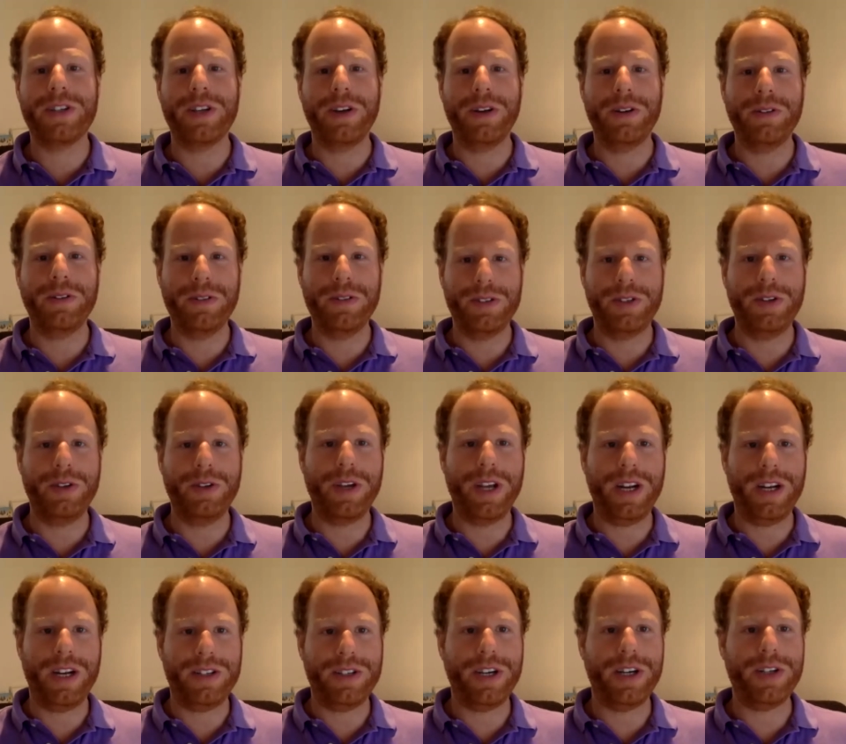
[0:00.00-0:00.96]
So do
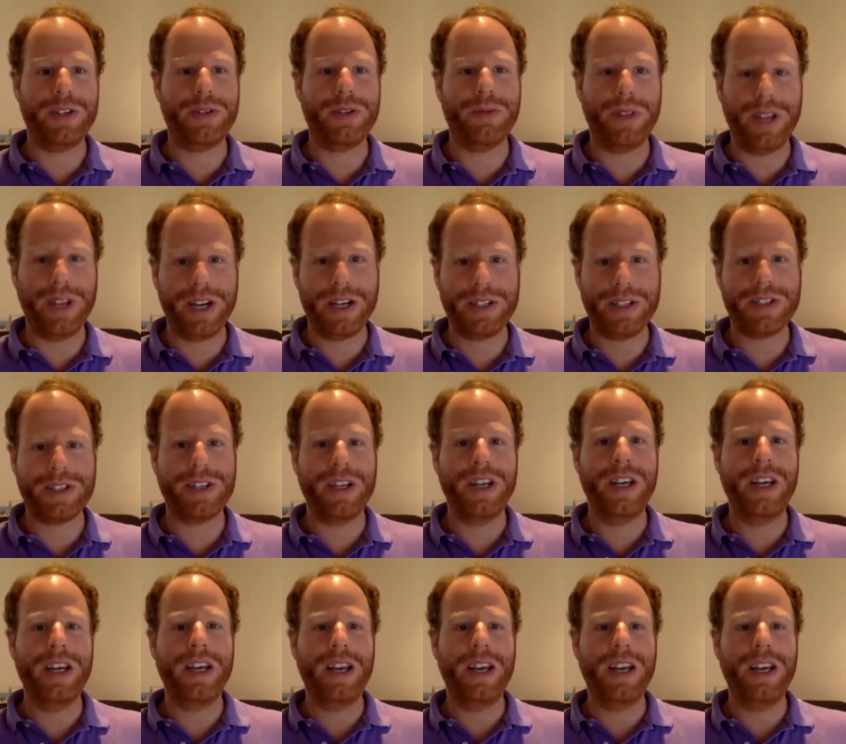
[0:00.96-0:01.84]
get in touch with us